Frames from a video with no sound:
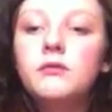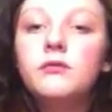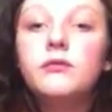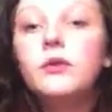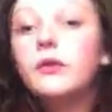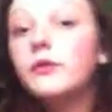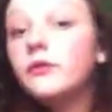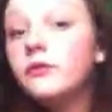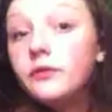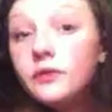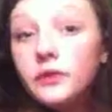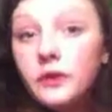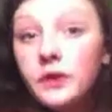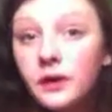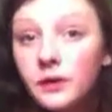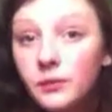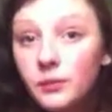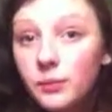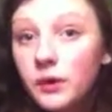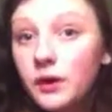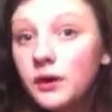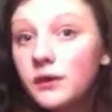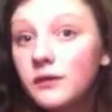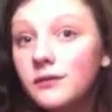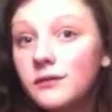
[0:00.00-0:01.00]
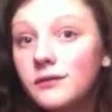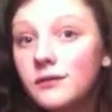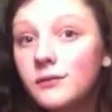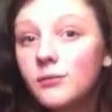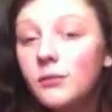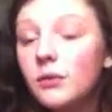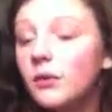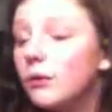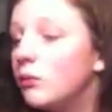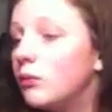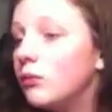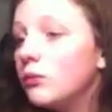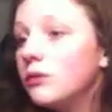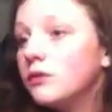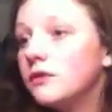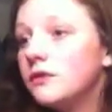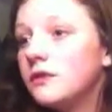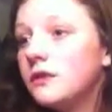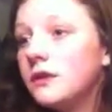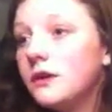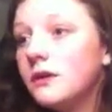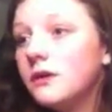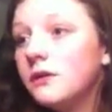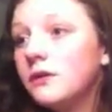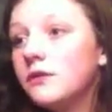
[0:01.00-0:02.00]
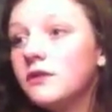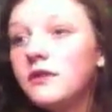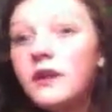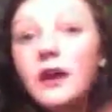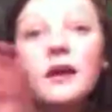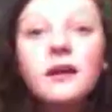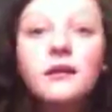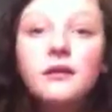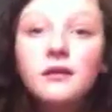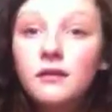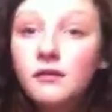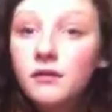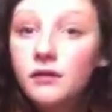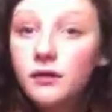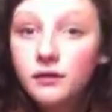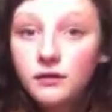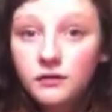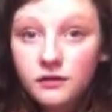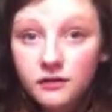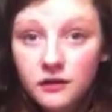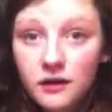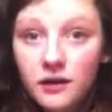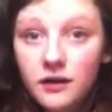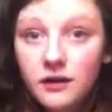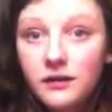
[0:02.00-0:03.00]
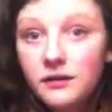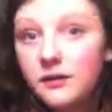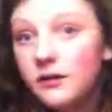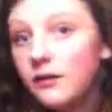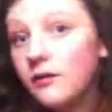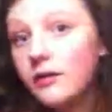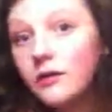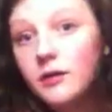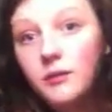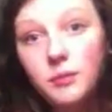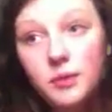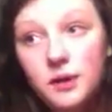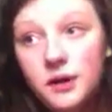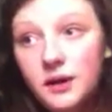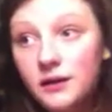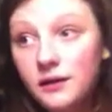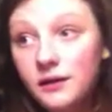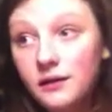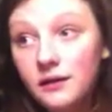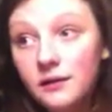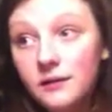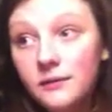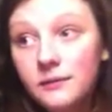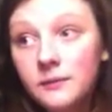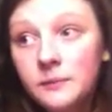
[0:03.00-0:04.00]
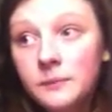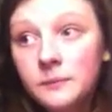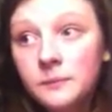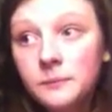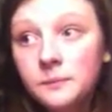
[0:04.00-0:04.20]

root for the other person. People will still take their own side, their own opinion.